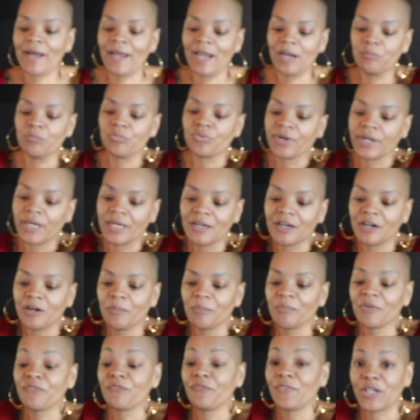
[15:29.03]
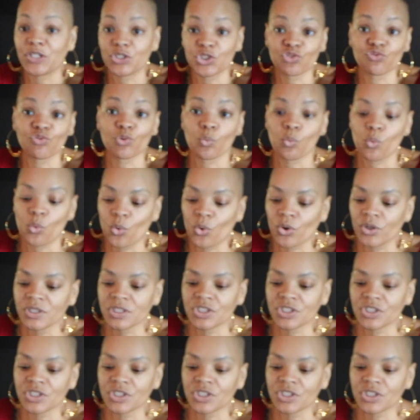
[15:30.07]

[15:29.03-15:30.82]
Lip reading: I'm bringing up Fetch Rewards.